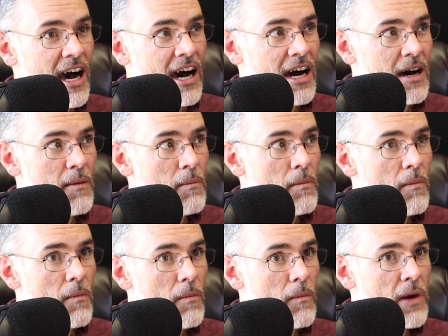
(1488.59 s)

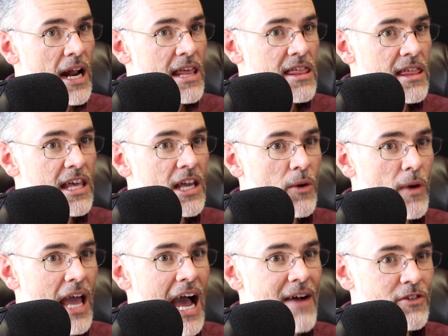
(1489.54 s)
But I think
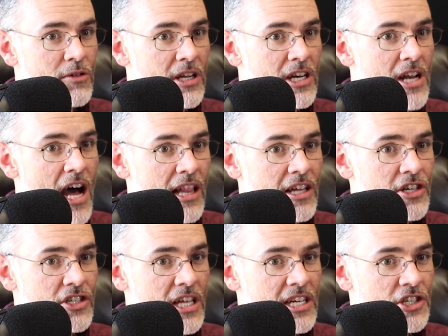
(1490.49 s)
we have to
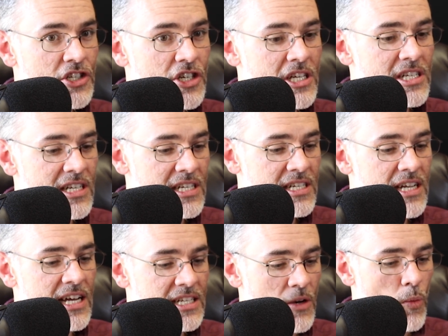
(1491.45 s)
acknowledge that Jesus
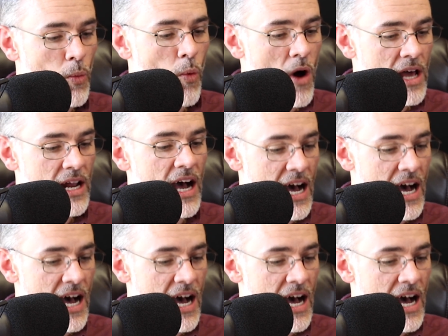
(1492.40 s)
doesn't want